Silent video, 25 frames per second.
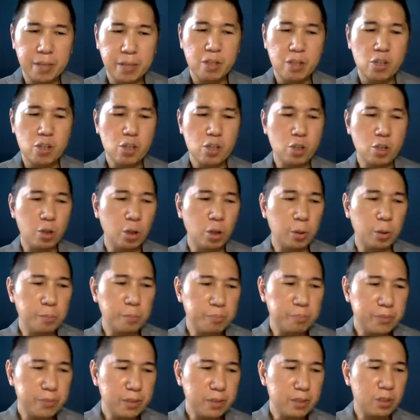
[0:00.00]
So
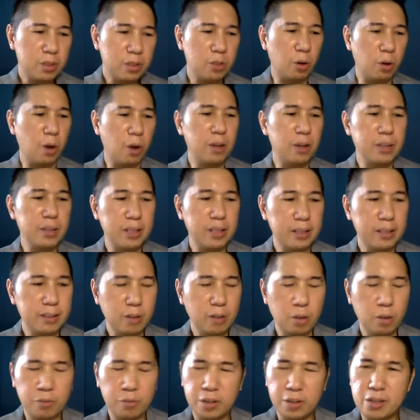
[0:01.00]
to all the
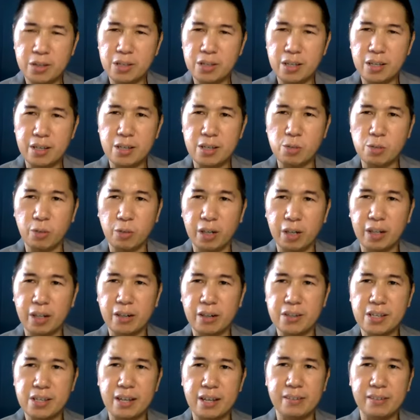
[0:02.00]
overseas
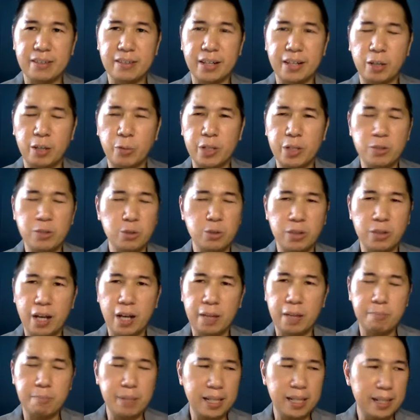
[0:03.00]
workers out there, we do
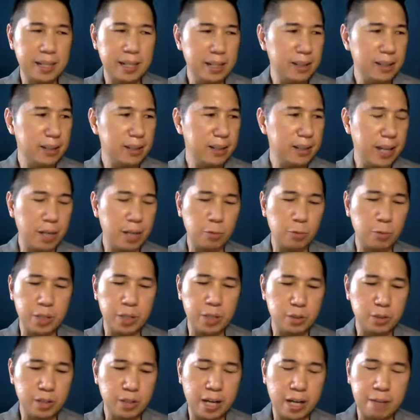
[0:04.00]
not belittle and we
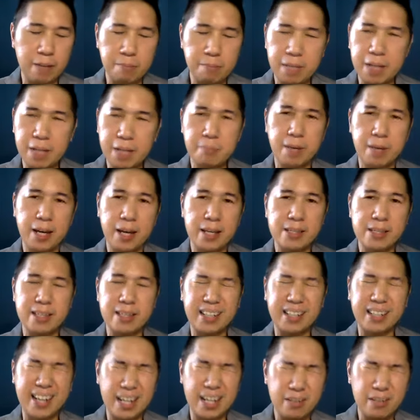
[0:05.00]
do not minimize the
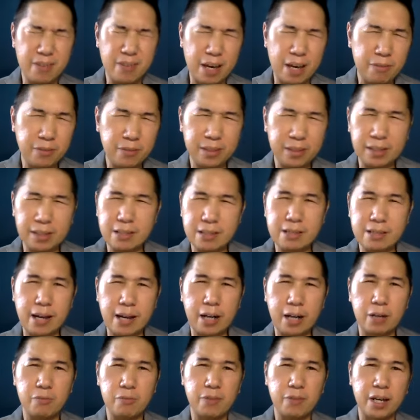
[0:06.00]
kind of effort and
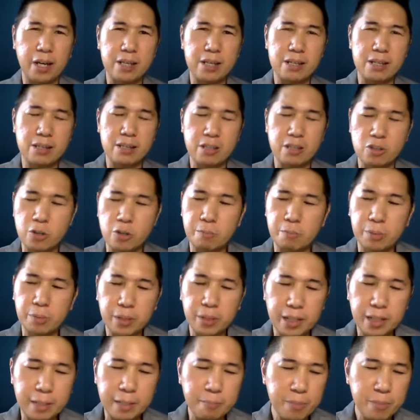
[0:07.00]
sacrifices that you put
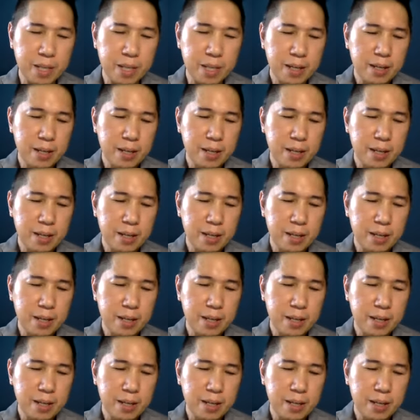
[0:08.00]
in.